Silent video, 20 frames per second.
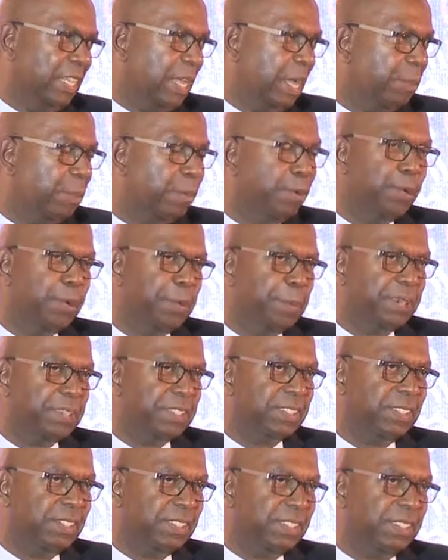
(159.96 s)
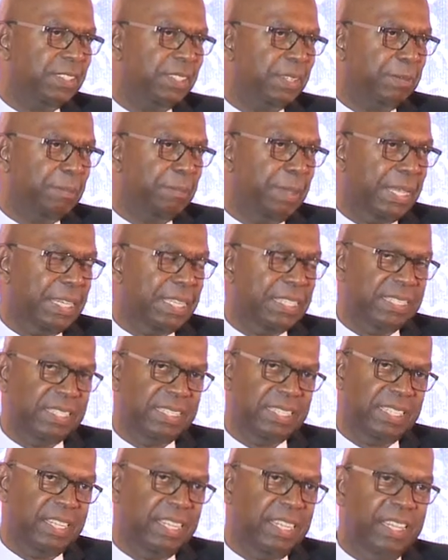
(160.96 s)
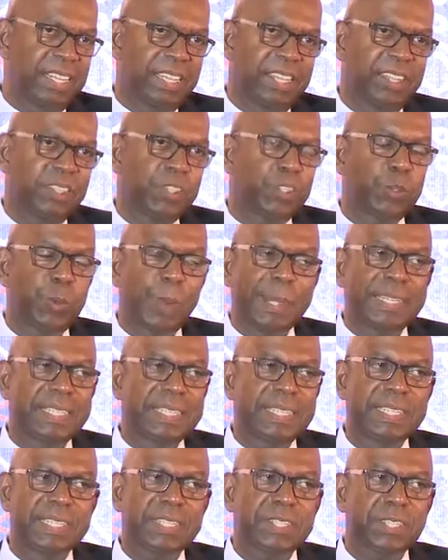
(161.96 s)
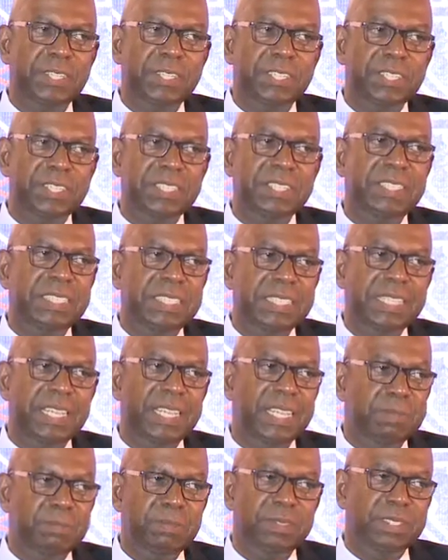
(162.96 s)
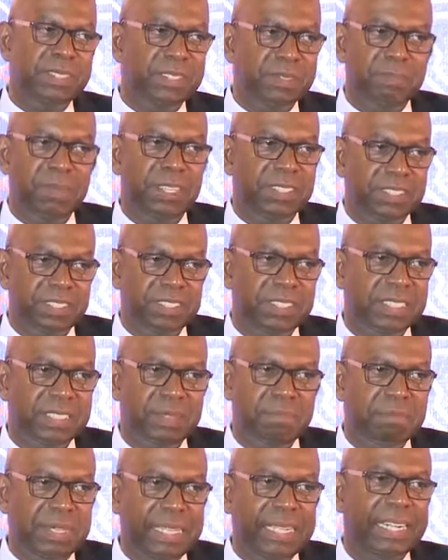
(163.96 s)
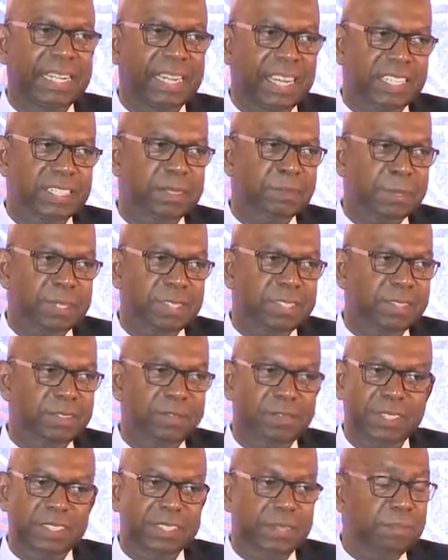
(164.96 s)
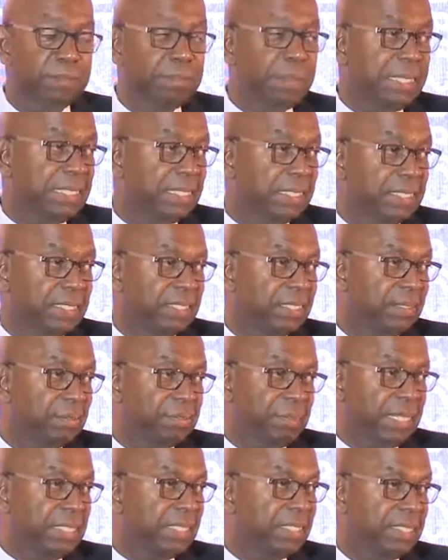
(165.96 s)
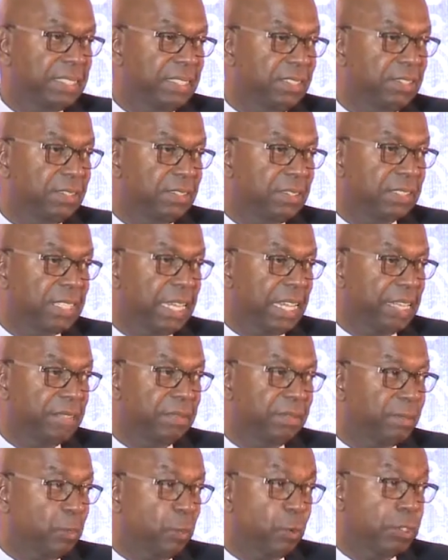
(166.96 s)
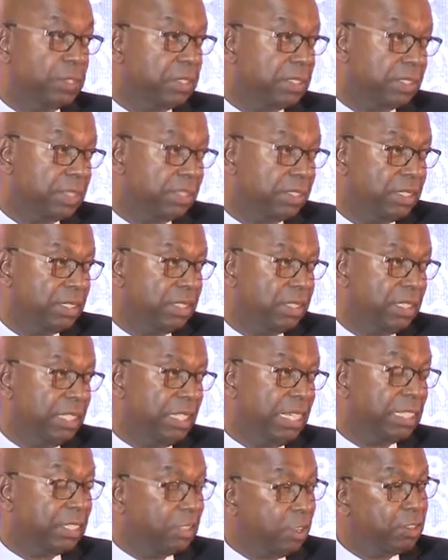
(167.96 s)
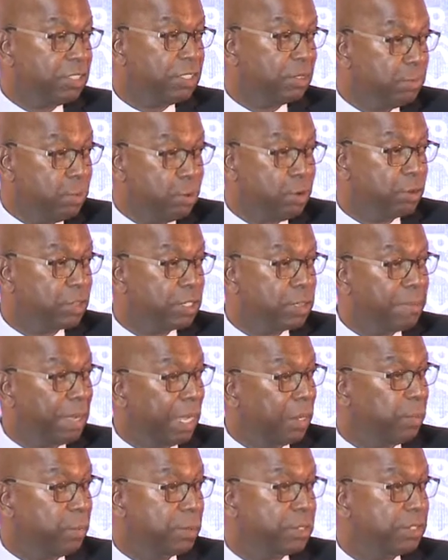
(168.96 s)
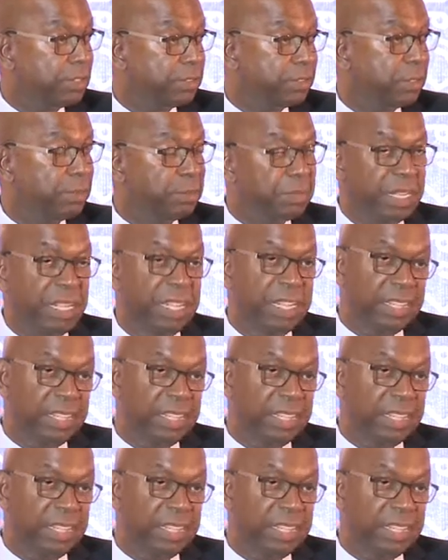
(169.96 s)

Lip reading: A poor person pays 20 to 30 times as much as a middle-class person for some basic issues like water. It costs more to buy water from